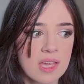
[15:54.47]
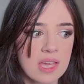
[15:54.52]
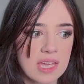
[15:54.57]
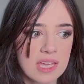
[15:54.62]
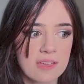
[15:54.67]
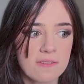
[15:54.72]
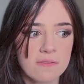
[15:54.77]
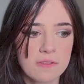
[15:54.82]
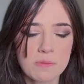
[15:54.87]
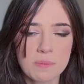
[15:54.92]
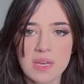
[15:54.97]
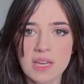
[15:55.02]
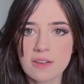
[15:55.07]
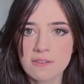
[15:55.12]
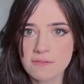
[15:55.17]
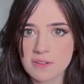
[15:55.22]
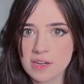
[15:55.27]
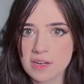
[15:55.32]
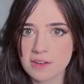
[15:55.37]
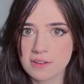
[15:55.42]
if you make
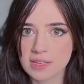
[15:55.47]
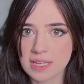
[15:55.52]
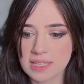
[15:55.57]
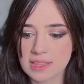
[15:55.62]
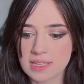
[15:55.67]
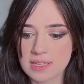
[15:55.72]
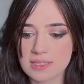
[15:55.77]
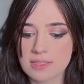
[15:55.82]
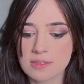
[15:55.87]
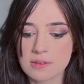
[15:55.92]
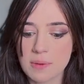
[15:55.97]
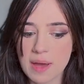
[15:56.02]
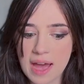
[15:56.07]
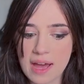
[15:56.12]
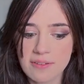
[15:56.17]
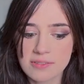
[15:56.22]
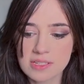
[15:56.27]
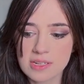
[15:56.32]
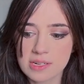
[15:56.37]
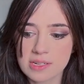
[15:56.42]
a video like this, you
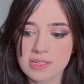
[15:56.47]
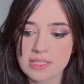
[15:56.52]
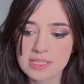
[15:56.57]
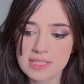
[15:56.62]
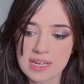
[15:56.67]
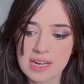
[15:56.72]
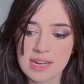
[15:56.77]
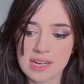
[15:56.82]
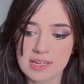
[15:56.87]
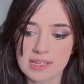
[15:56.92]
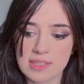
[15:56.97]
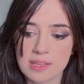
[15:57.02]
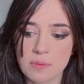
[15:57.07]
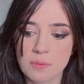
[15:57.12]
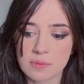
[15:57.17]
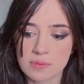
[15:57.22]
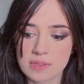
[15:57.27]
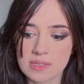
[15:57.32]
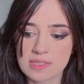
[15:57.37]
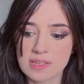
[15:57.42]
have to understand
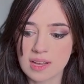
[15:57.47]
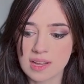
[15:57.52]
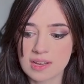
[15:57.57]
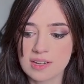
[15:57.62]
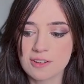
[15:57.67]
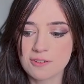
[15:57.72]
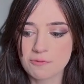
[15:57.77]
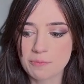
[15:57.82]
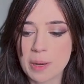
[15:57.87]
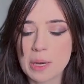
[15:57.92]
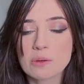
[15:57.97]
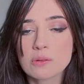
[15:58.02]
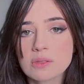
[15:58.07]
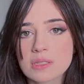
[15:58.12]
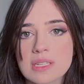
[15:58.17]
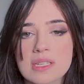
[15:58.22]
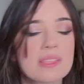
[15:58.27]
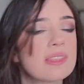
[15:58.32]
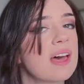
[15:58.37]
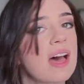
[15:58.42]
that the second you've
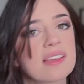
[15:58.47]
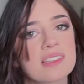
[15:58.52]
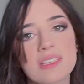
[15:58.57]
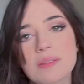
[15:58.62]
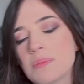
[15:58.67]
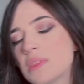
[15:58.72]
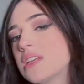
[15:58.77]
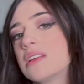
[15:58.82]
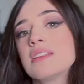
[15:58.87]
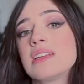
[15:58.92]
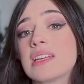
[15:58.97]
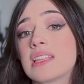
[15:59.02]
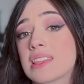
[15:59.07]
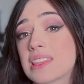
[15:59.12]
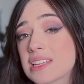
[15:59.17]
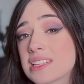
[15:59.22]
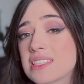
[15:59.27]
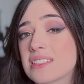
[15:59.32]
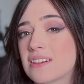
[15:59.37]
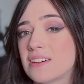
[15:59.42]
posted that something like
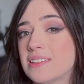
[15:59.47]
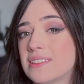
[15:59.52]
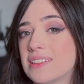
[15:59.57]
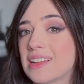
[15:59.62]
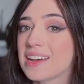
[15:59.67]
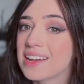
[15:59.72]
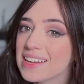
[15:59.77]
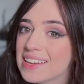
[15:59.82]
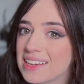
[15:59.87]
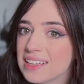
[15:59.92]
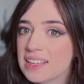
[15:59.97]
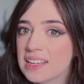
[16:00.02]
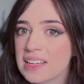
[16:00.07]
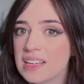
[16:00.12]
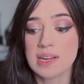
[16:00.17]
this online,